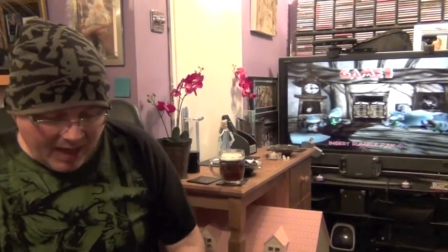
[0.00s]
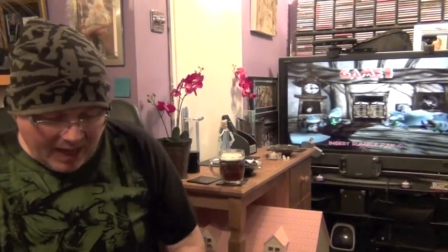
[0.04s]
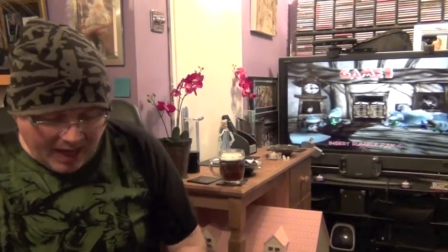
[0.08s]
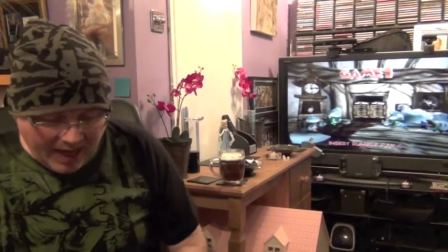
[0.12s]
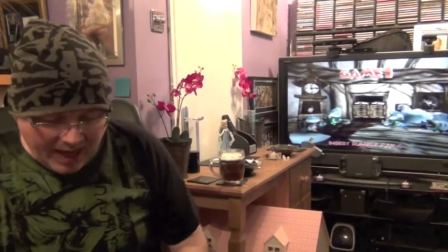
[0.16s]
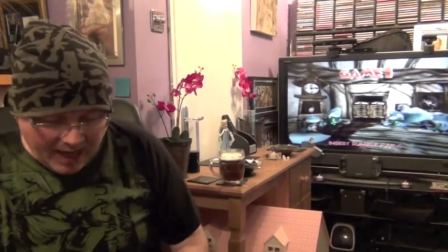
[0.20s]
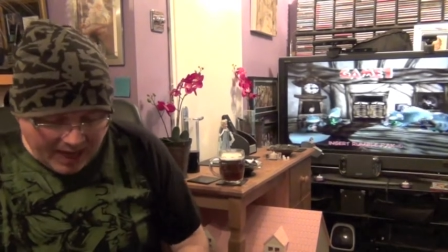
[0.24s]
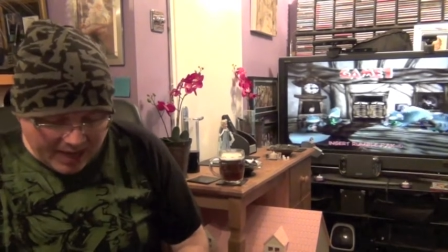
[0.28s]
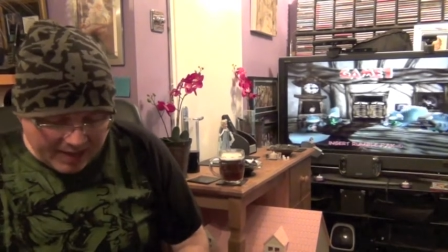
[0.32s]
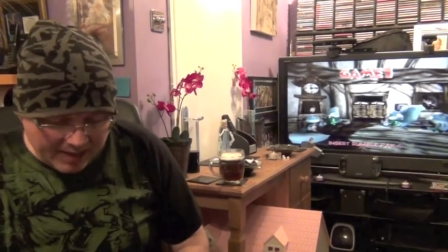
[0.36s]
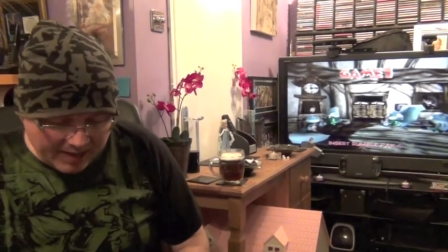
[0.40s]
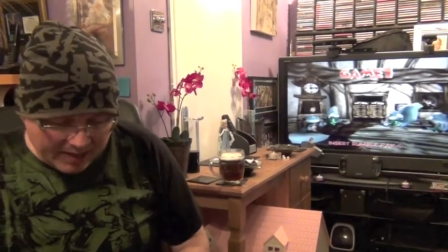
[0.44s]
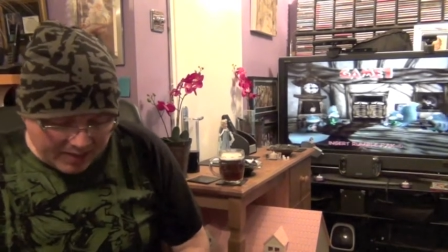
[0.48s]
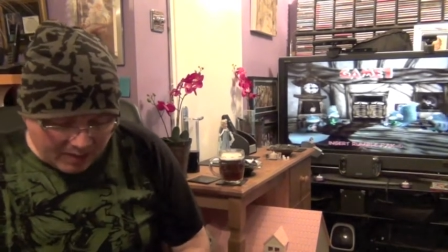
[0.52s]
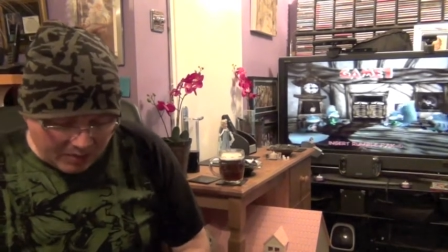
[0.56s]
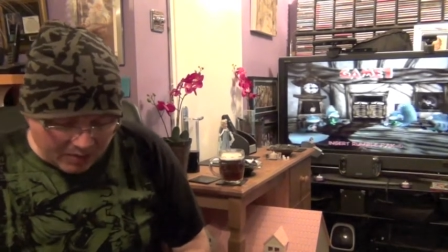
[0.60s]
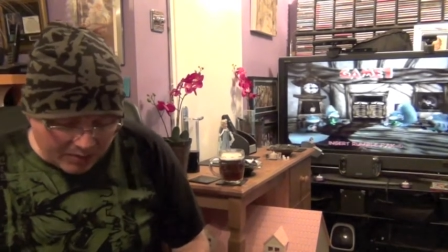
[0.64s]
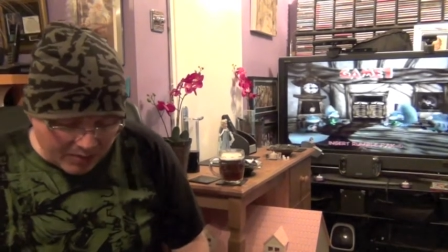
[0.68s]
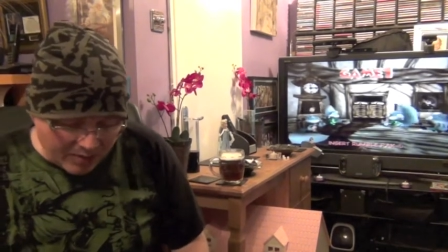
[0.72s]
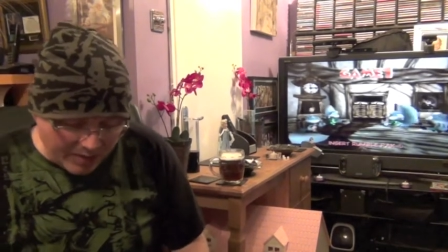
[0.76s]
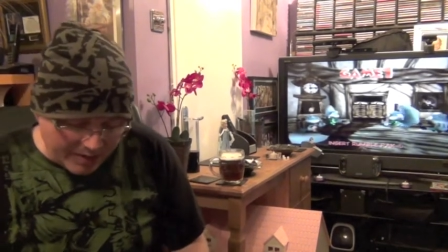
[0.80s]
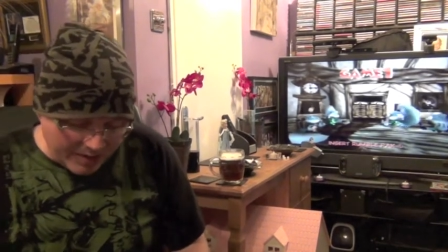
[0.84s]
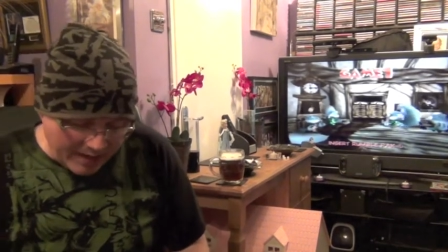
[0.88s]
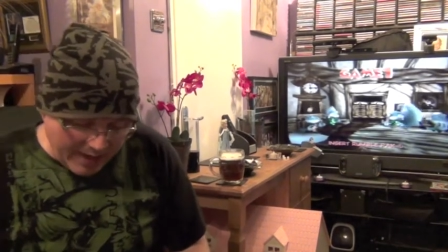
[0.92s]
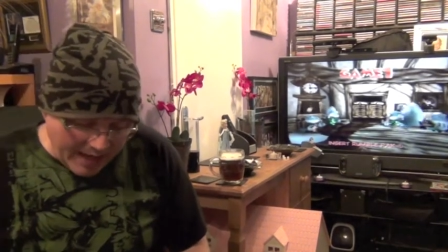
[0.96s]
And I
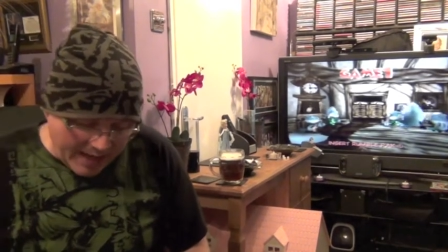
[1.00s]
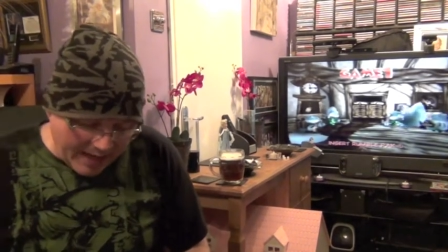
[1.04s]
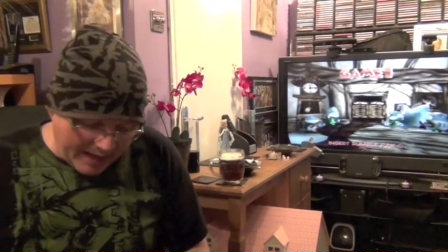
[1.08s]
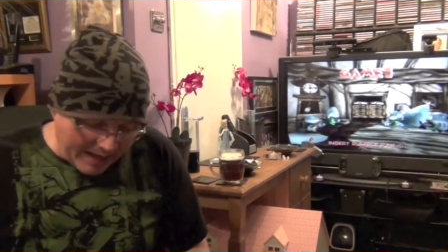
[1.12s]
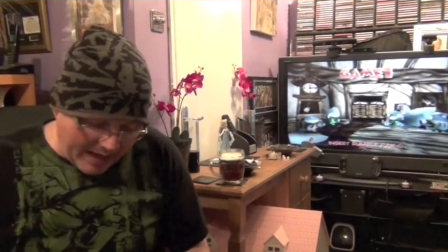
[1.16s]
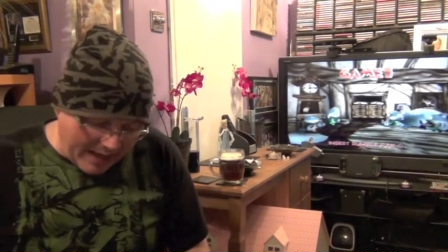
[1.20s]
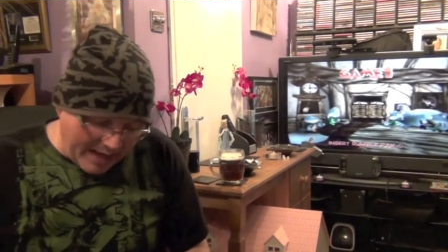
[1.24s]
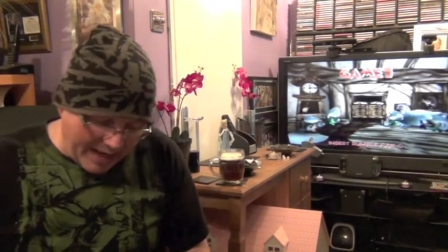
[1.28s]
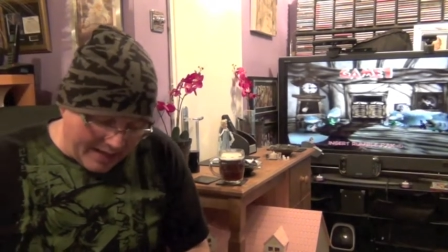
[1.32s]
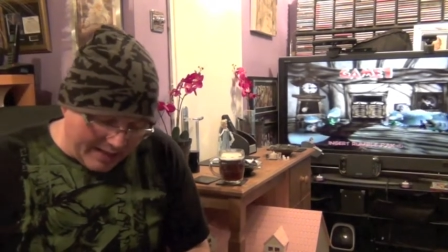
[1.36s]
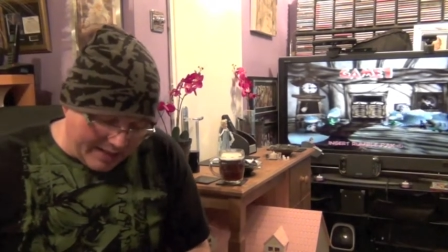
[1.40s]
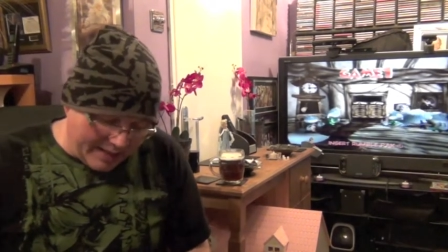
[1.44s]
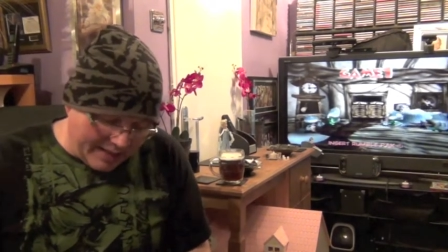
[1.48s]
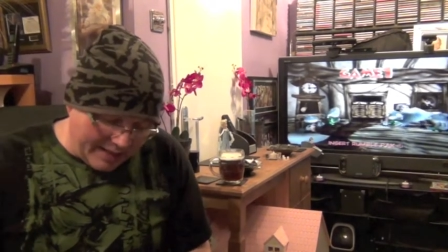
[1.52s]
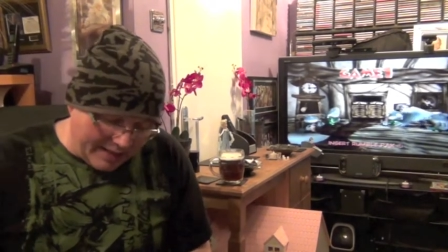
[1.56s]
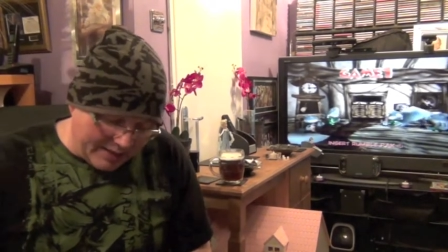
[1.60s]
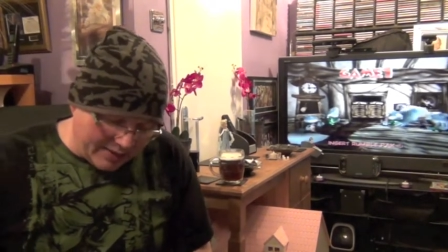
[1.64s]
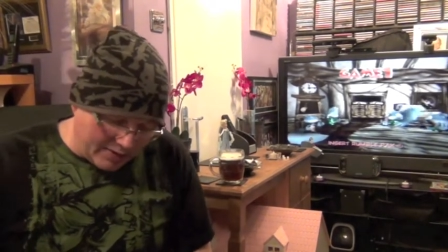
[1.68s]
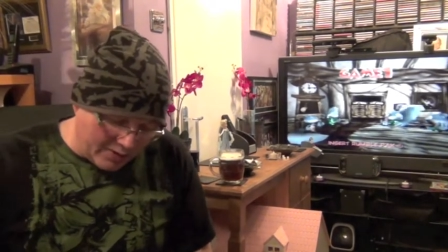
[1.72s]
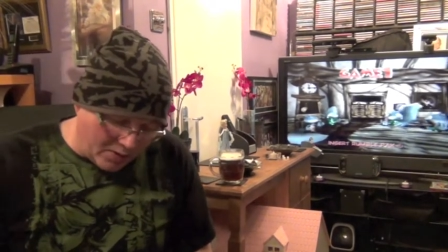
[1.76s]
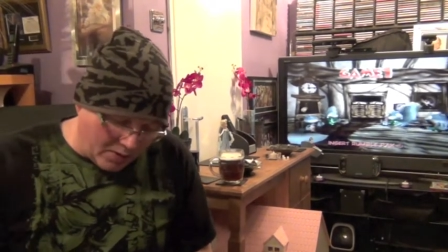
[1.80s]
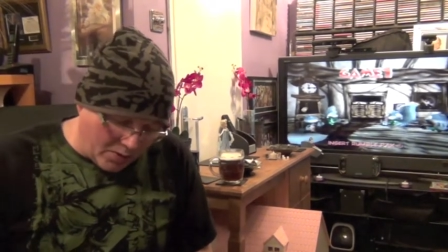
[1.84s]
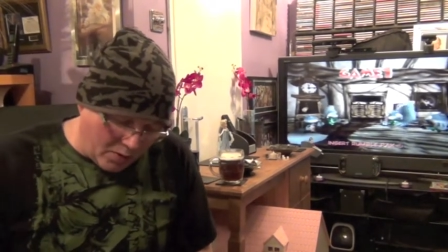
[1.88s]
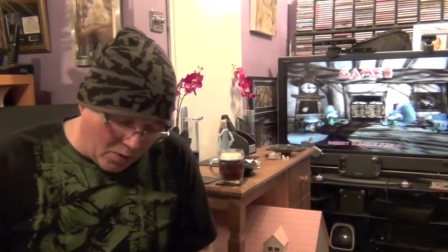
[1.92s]
was looking at getting these